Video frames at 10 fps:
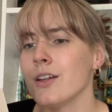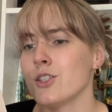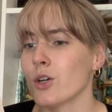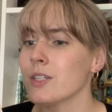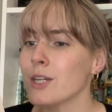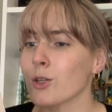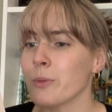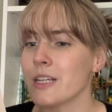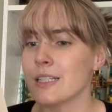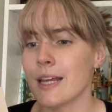Don
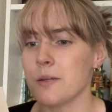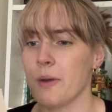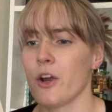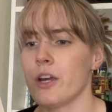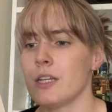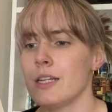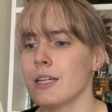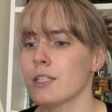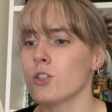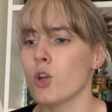Tillman is getting married. He
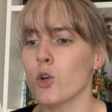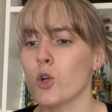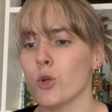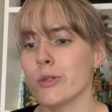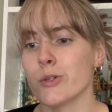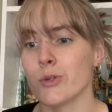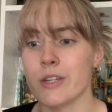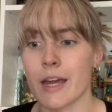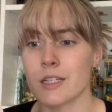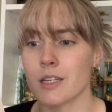doesn't know who to
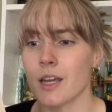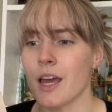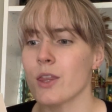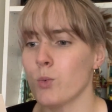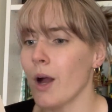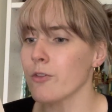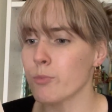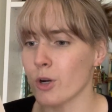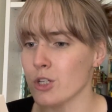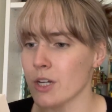yet. The Wife
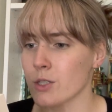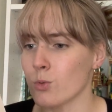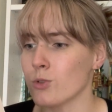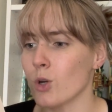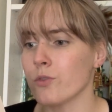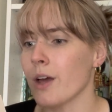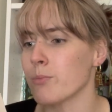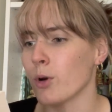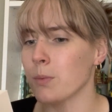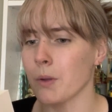Project will solve that
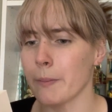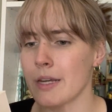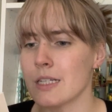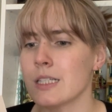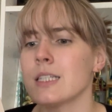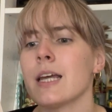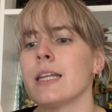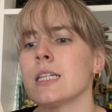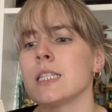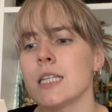problem. He has
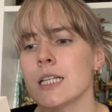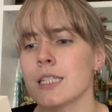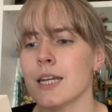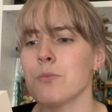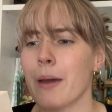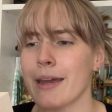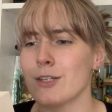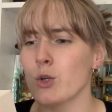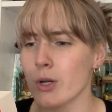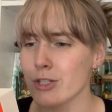designed a
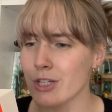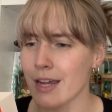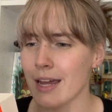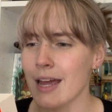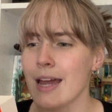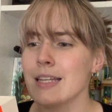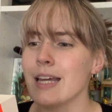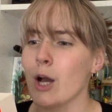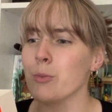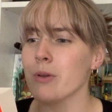16-page questionnaire to
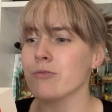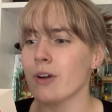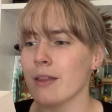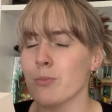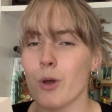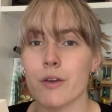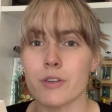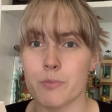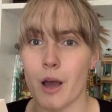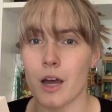help him find the
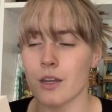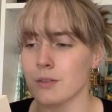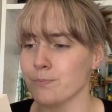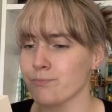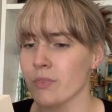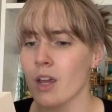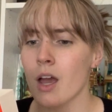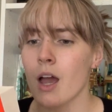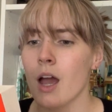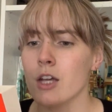perfect partner.
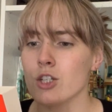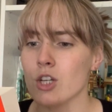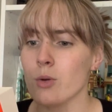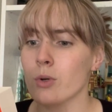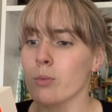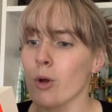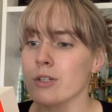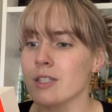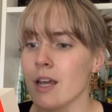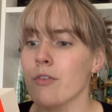She will
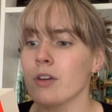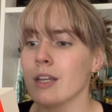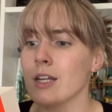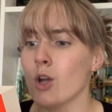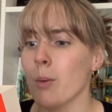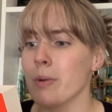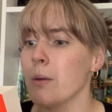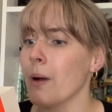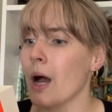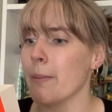most definitely not be a
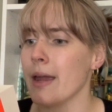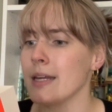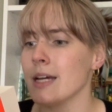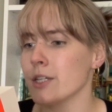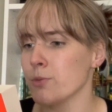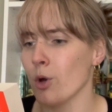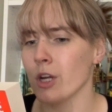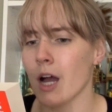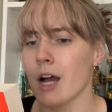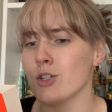barmaid, a
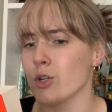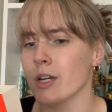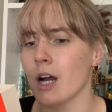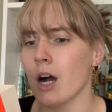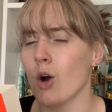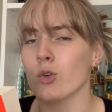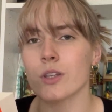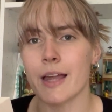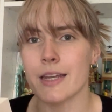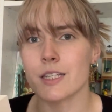smoker, a drinker, or a
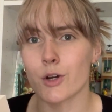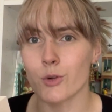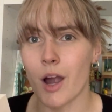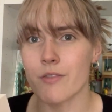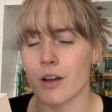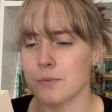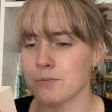late arriver.